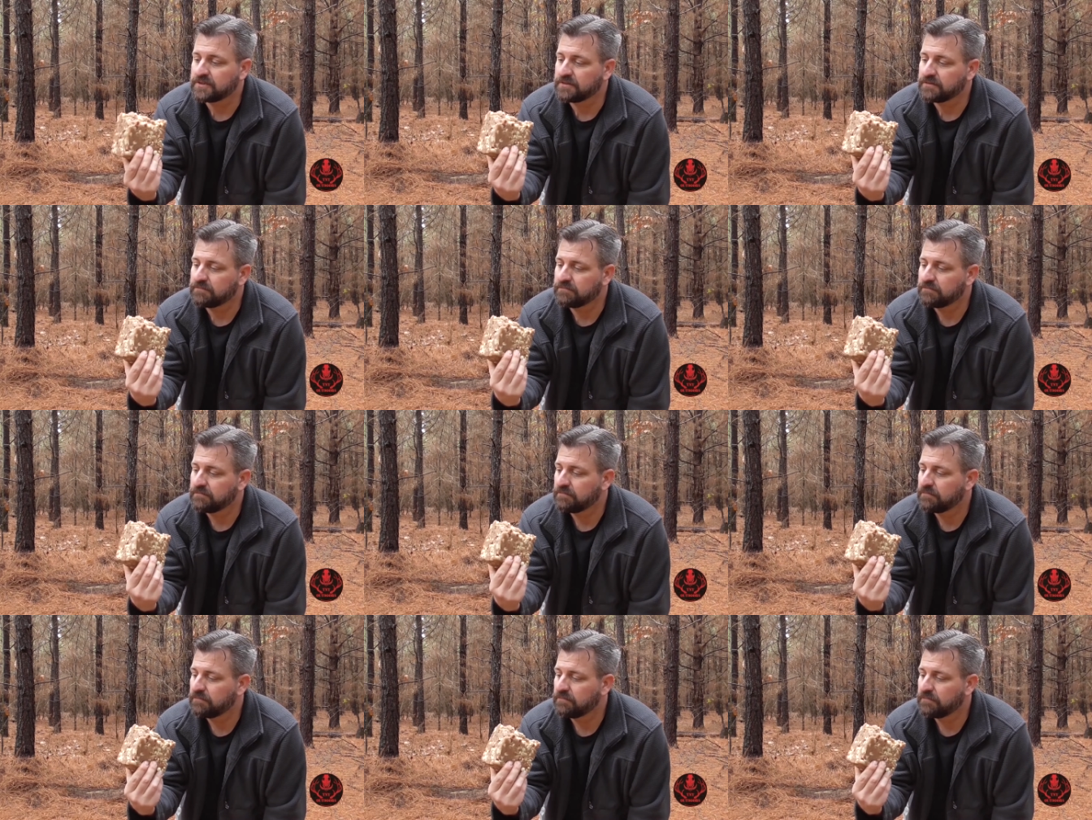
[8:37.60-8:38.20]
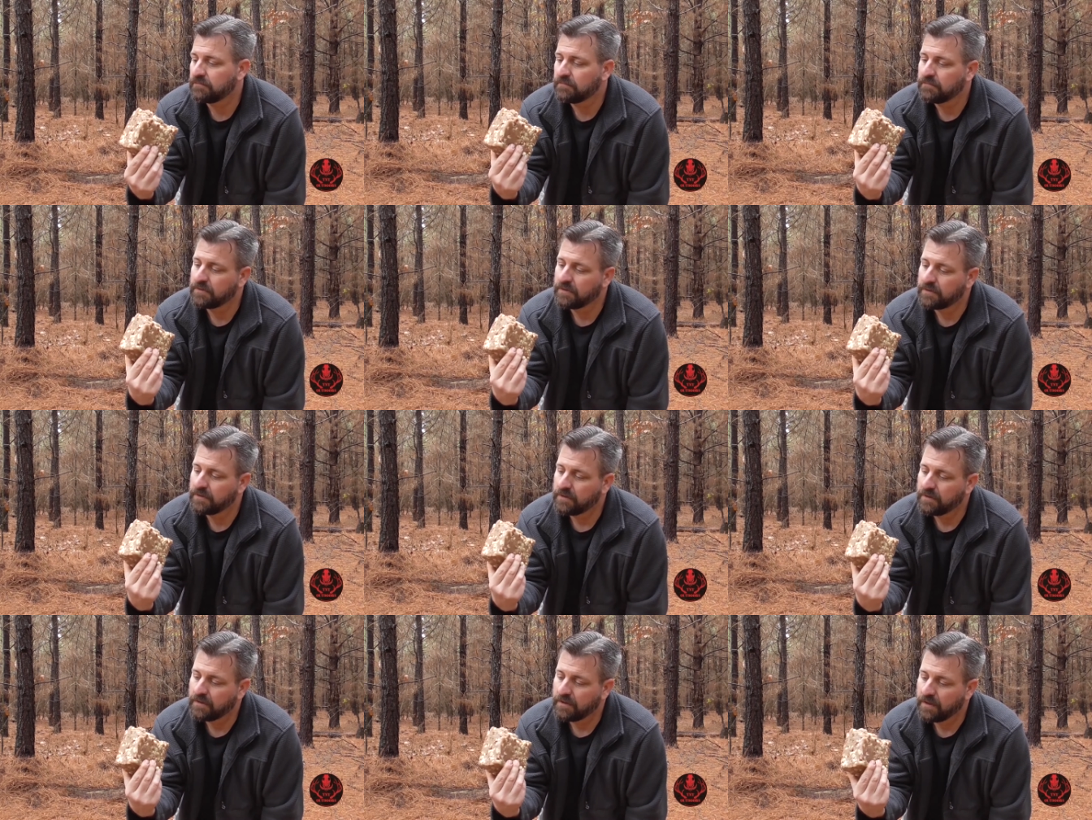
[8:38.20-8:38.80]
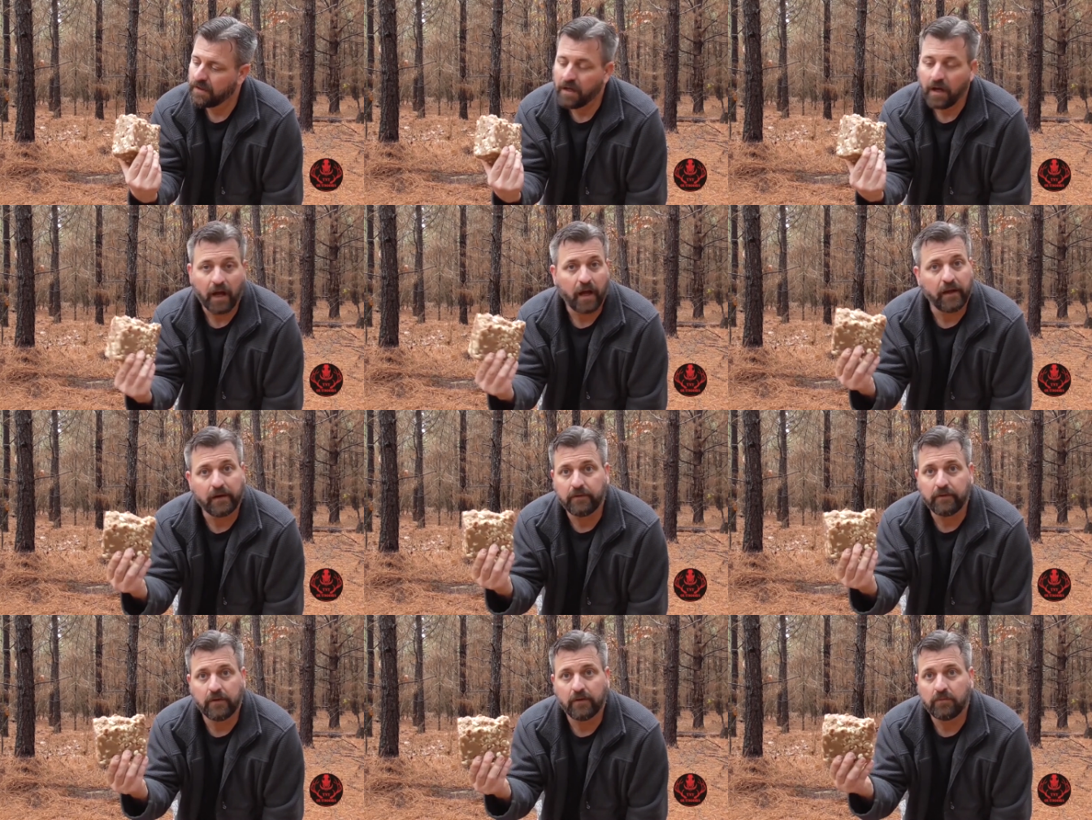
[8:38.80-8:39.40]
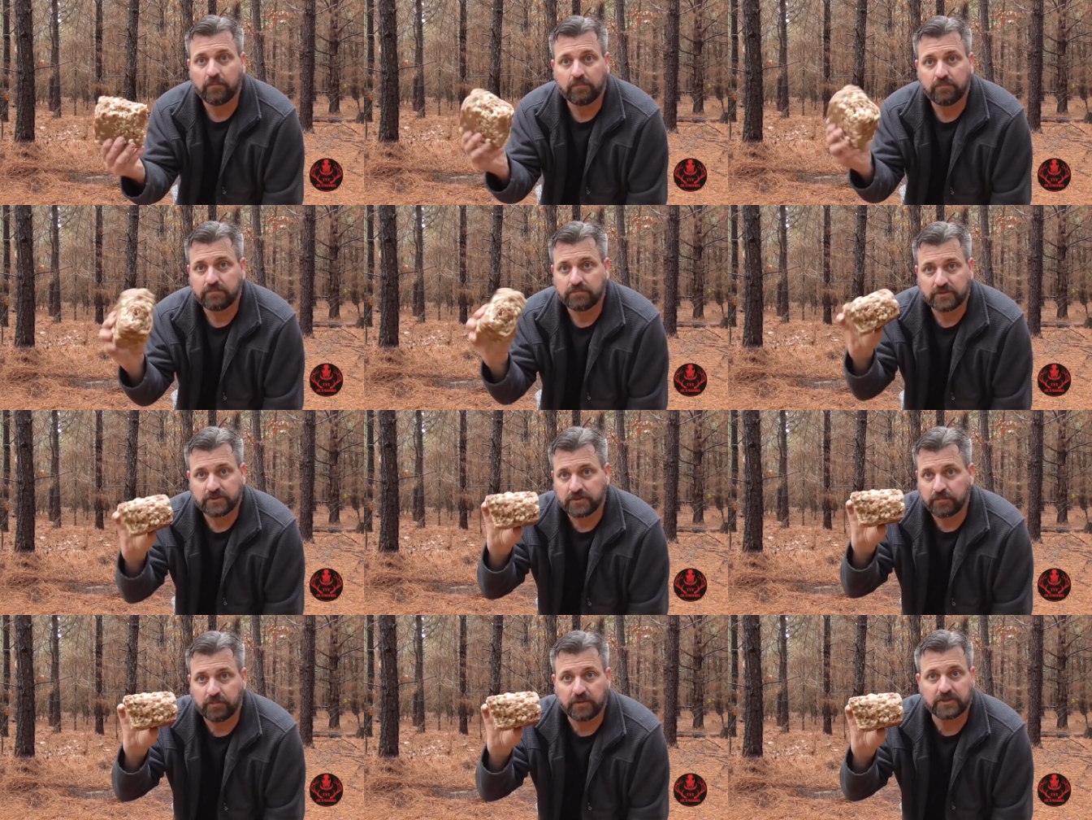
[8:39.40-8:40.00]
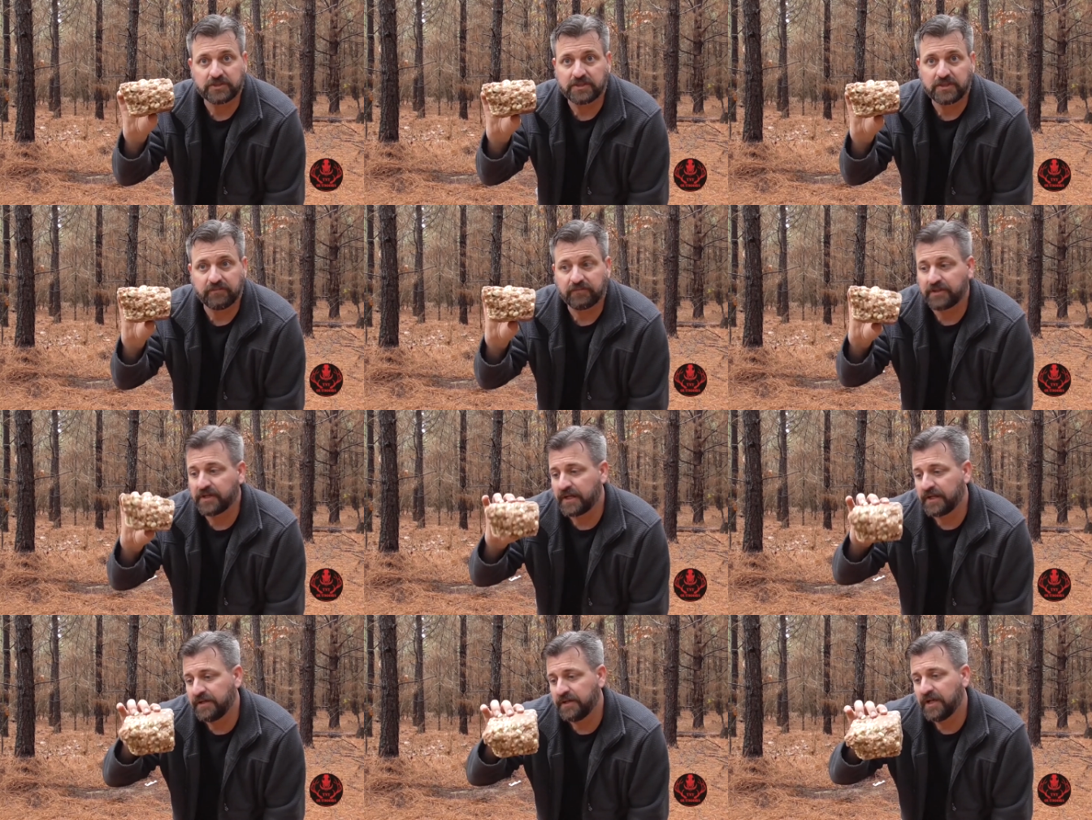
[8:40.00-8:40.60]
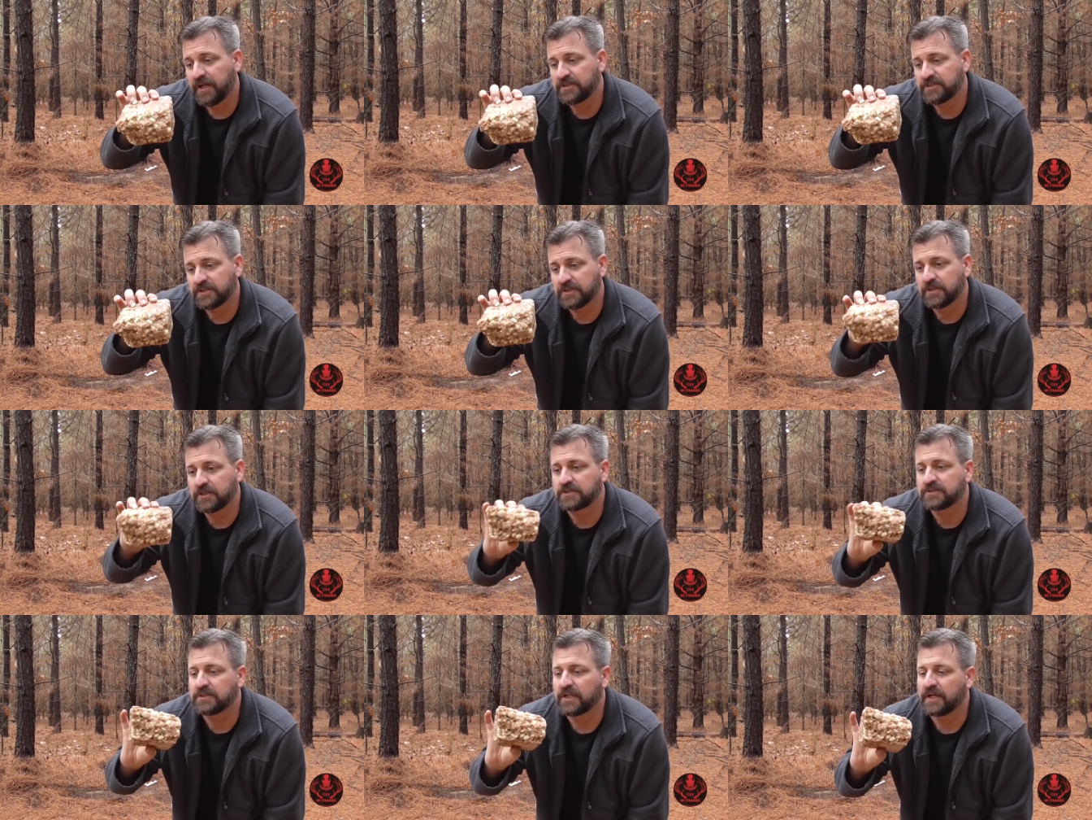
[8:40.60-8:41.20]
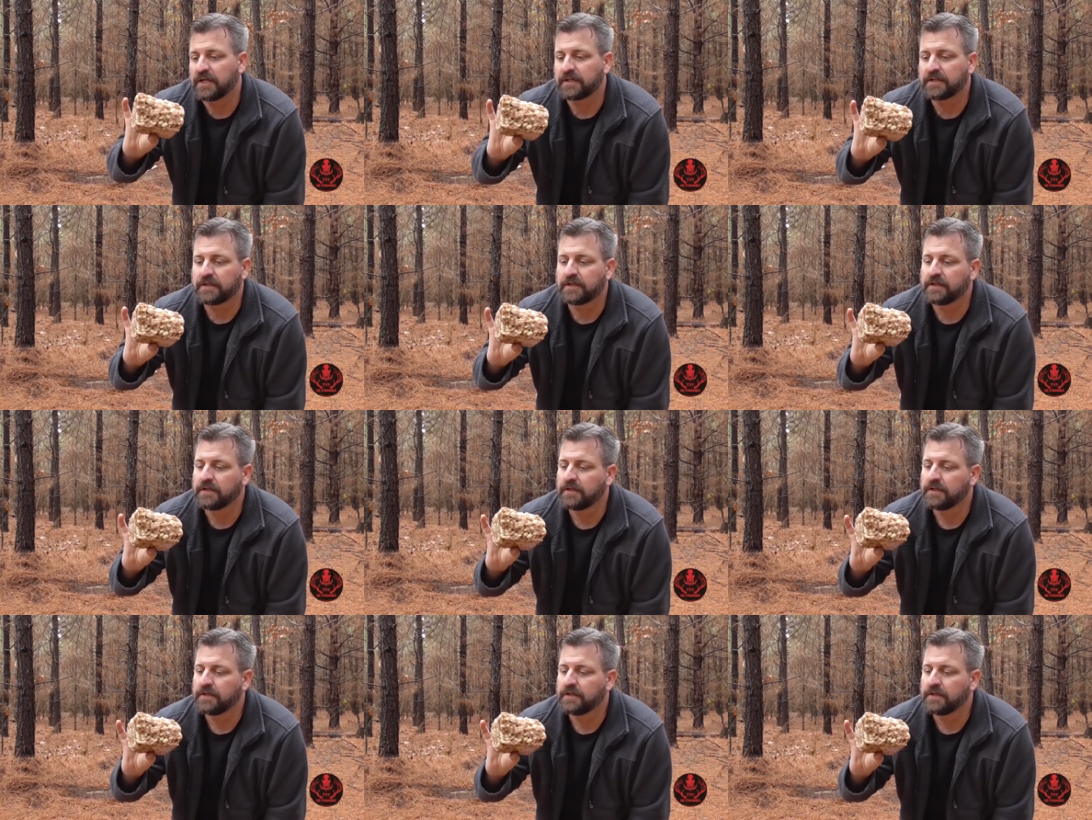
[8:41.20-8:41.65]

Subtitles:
and I don't know, just a bunch of different kind of nuts it looks like.